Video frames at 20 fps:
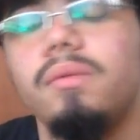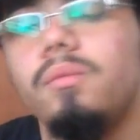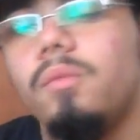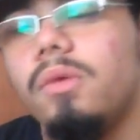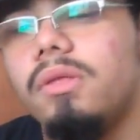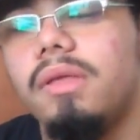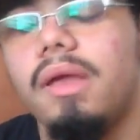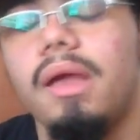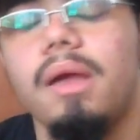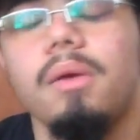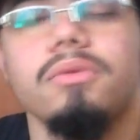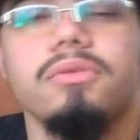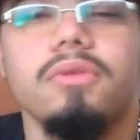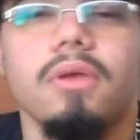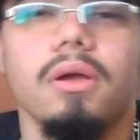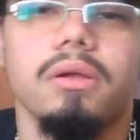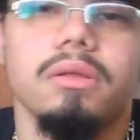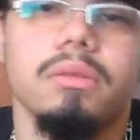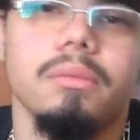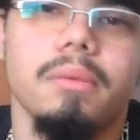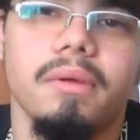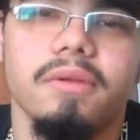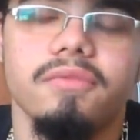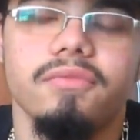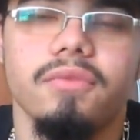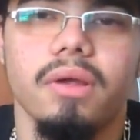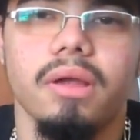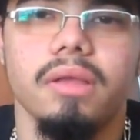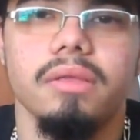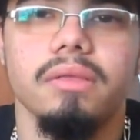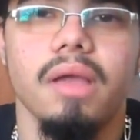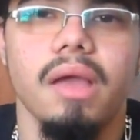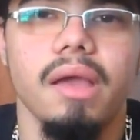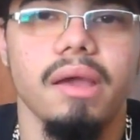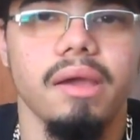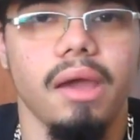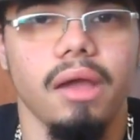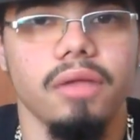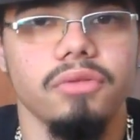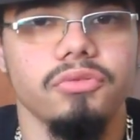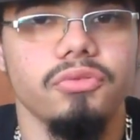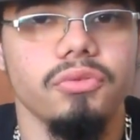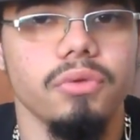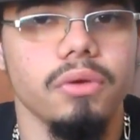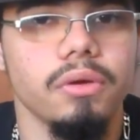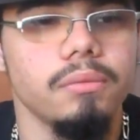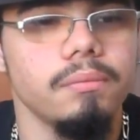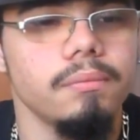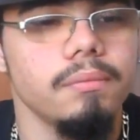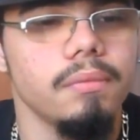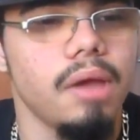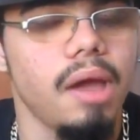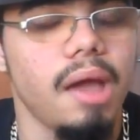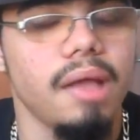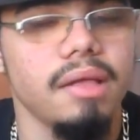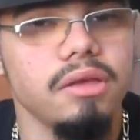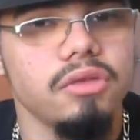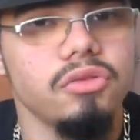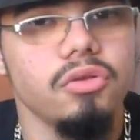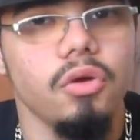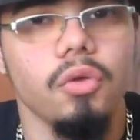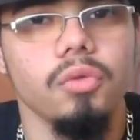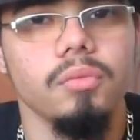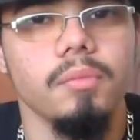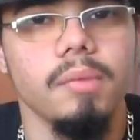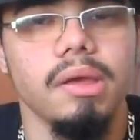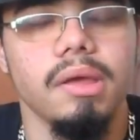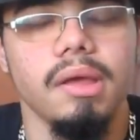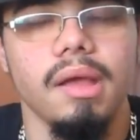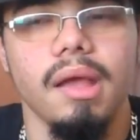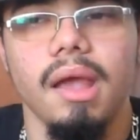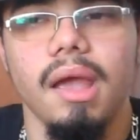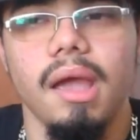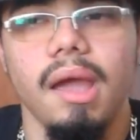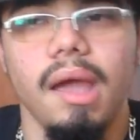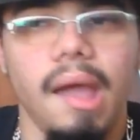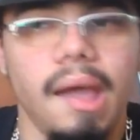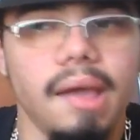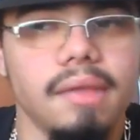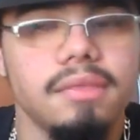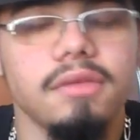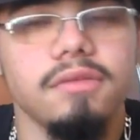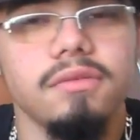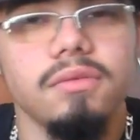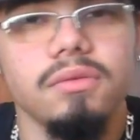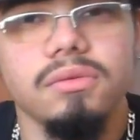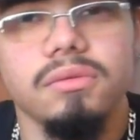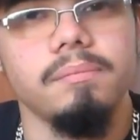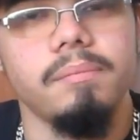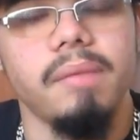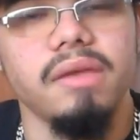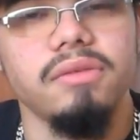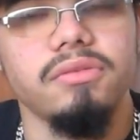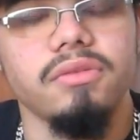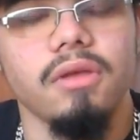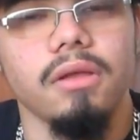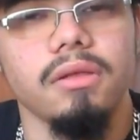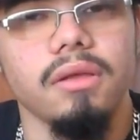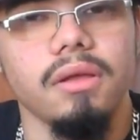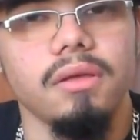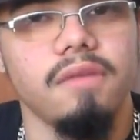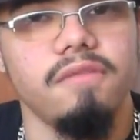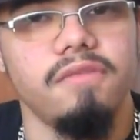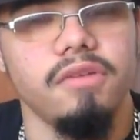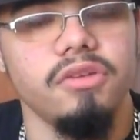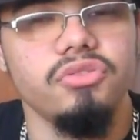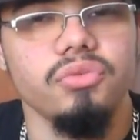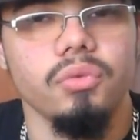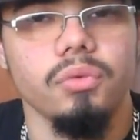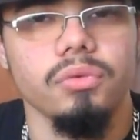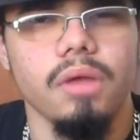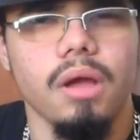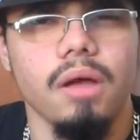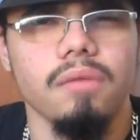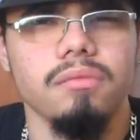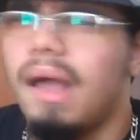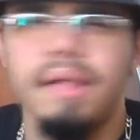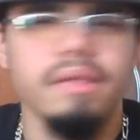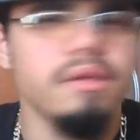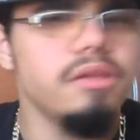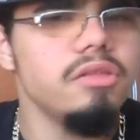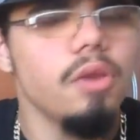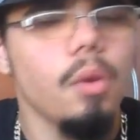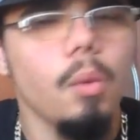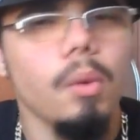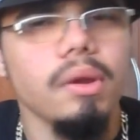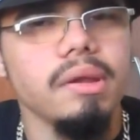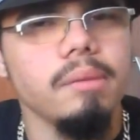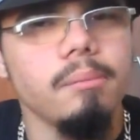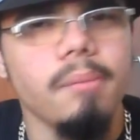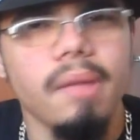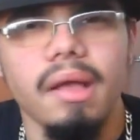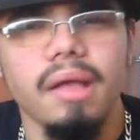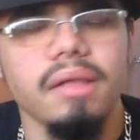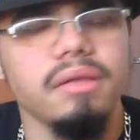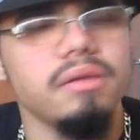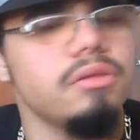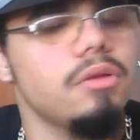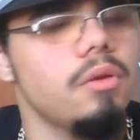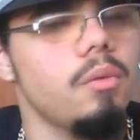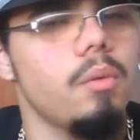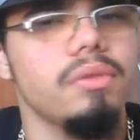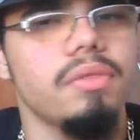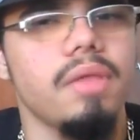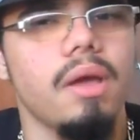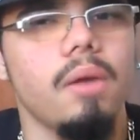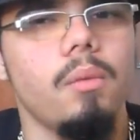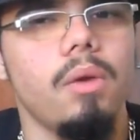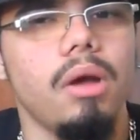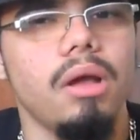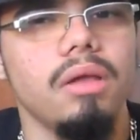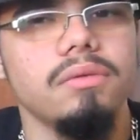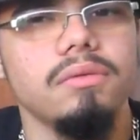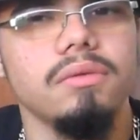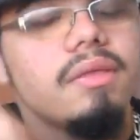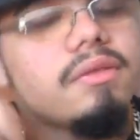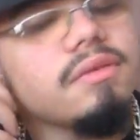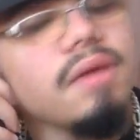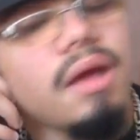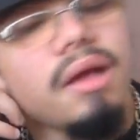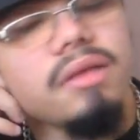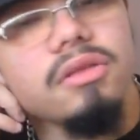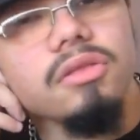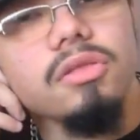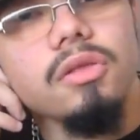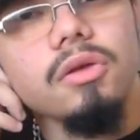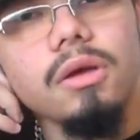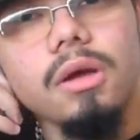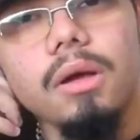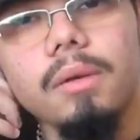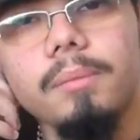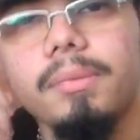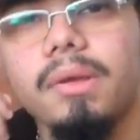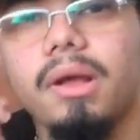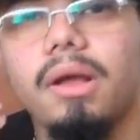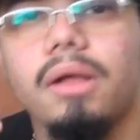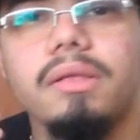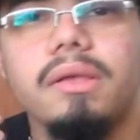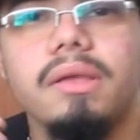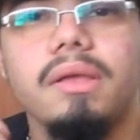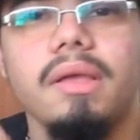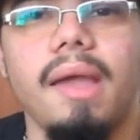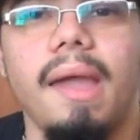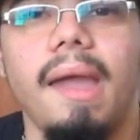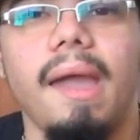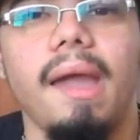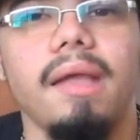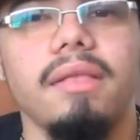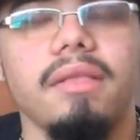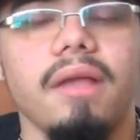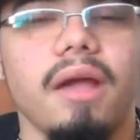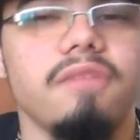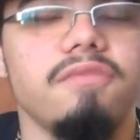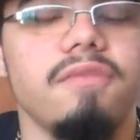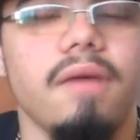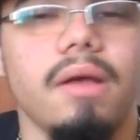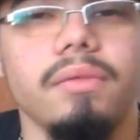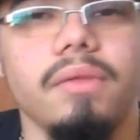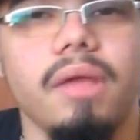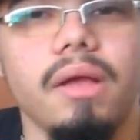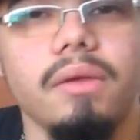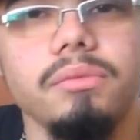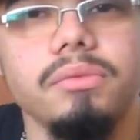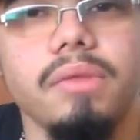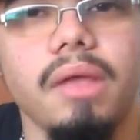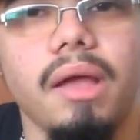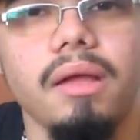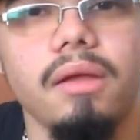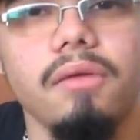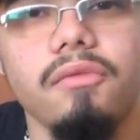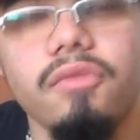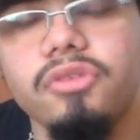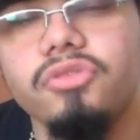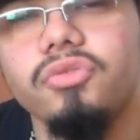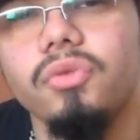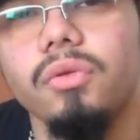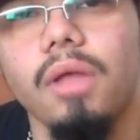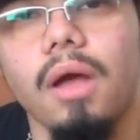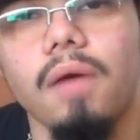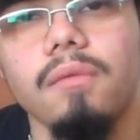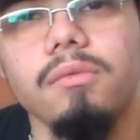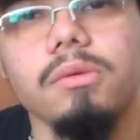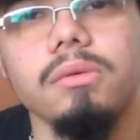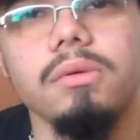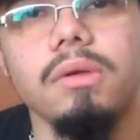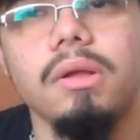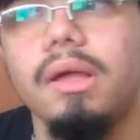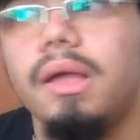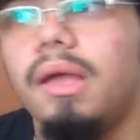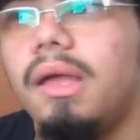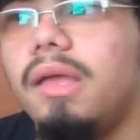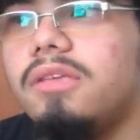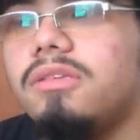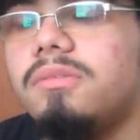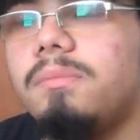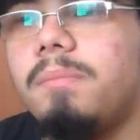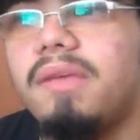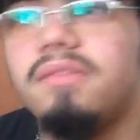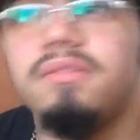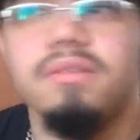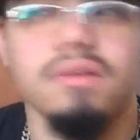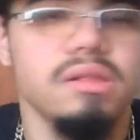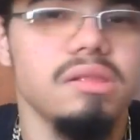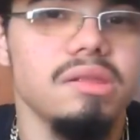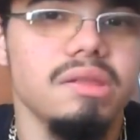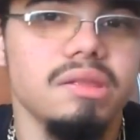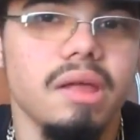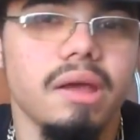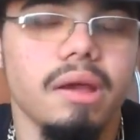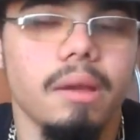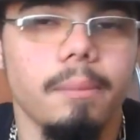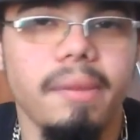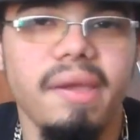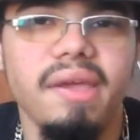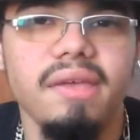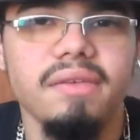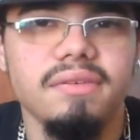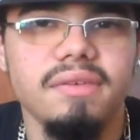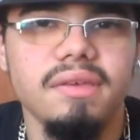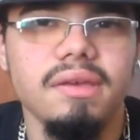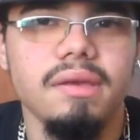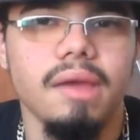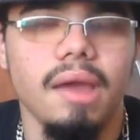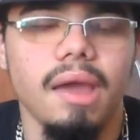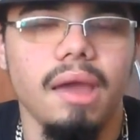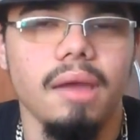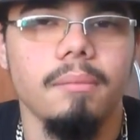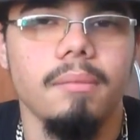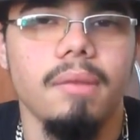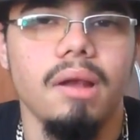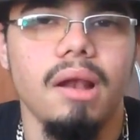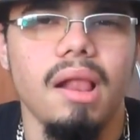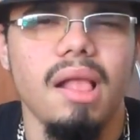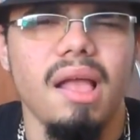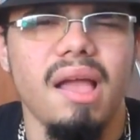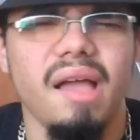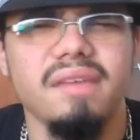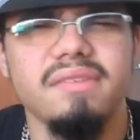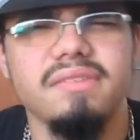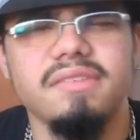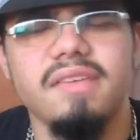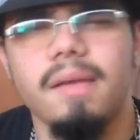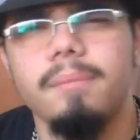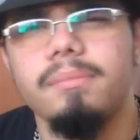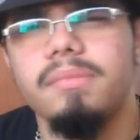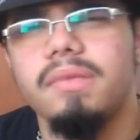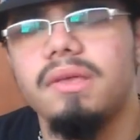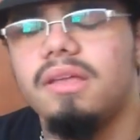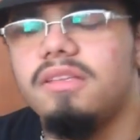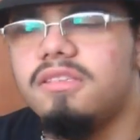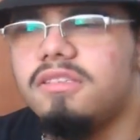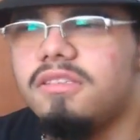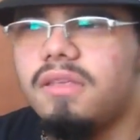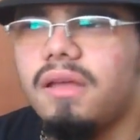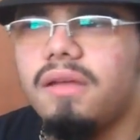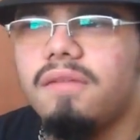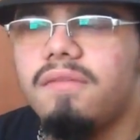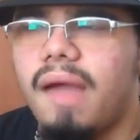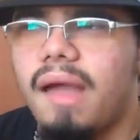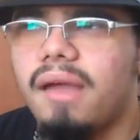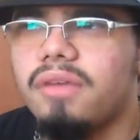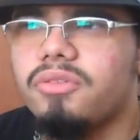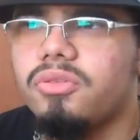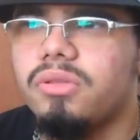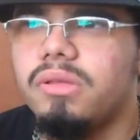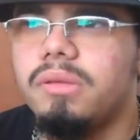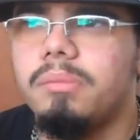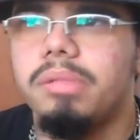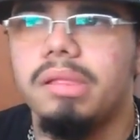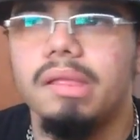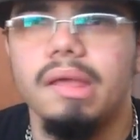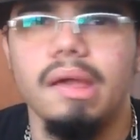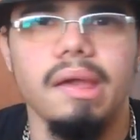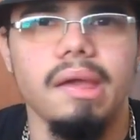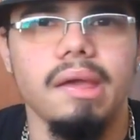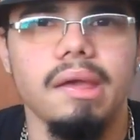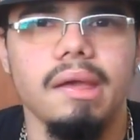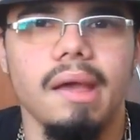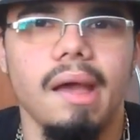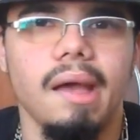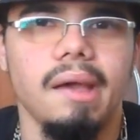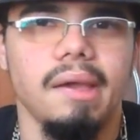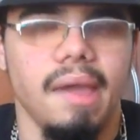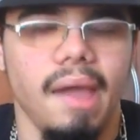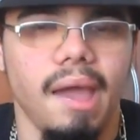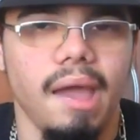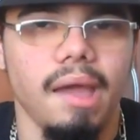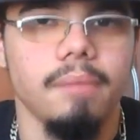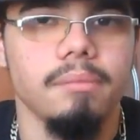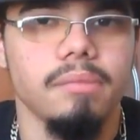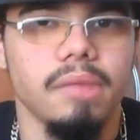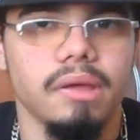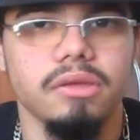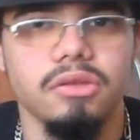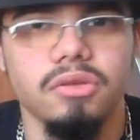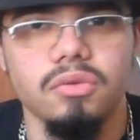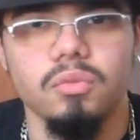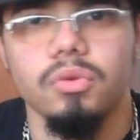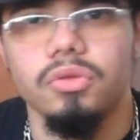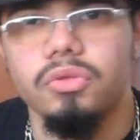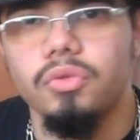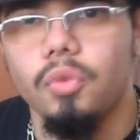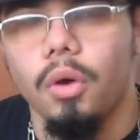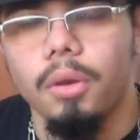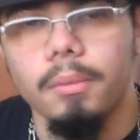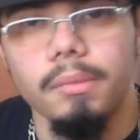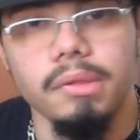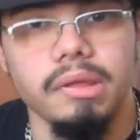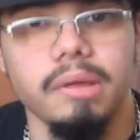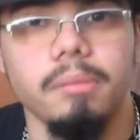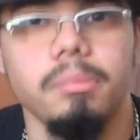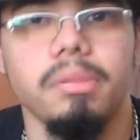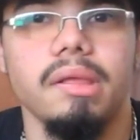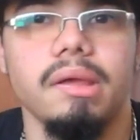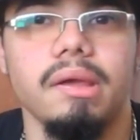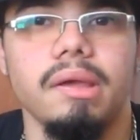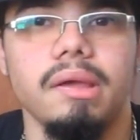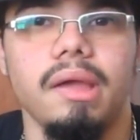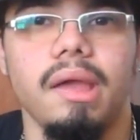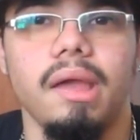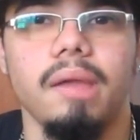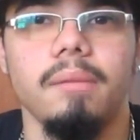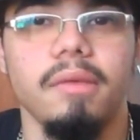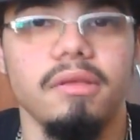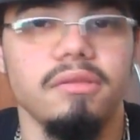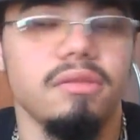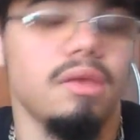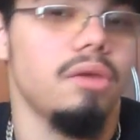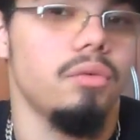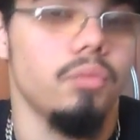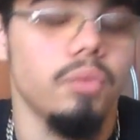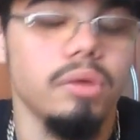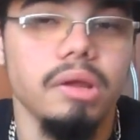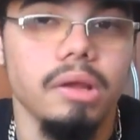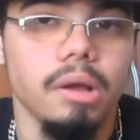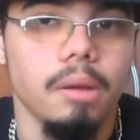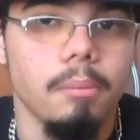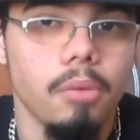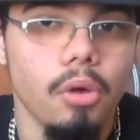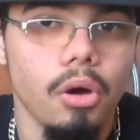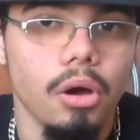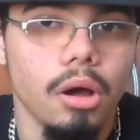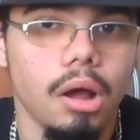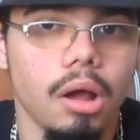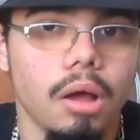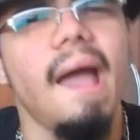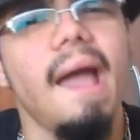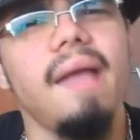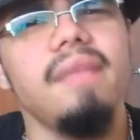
And one day I was talking to my friend Kenshiro, and he told me, hey, this is based on a visual novel. I didn't know what he meant. I didn't know what that was. I decided to look up on it, and I found out that a visual novel is basically like a PC game, except instead of actually playing a game like you would normally play a game, it's like reading a book.